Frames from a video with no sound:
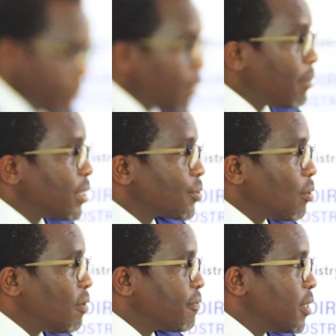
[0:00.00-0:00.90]

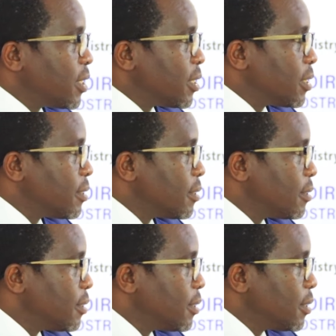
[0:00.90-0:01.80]
members of the,
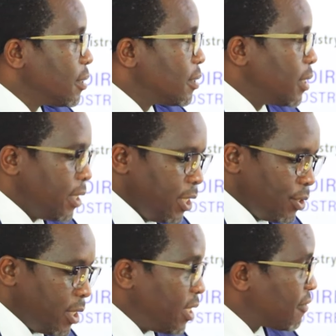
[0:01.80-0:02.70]
the,
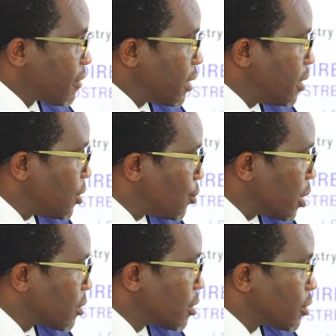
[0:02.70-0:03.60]
the different
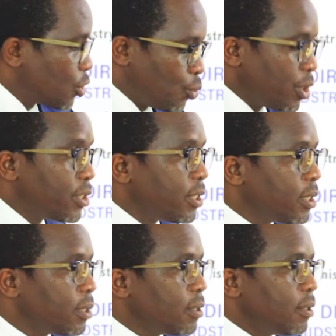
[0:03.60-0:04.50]
district
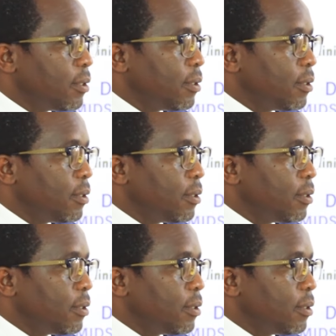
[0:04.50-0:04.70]
security